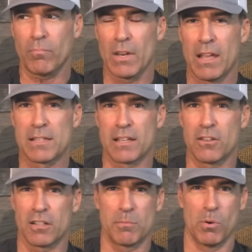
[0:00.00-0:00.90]
as I
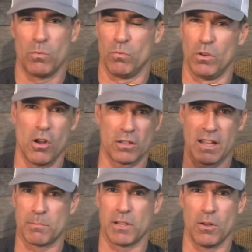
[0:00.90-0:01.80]
talked about long
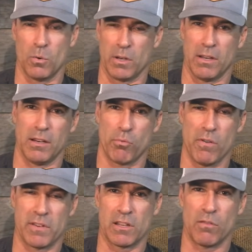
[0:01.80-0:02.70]
times ago in
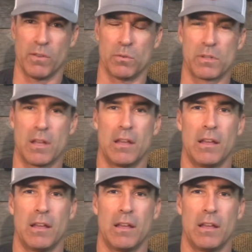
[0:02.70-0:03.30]
previous interviews,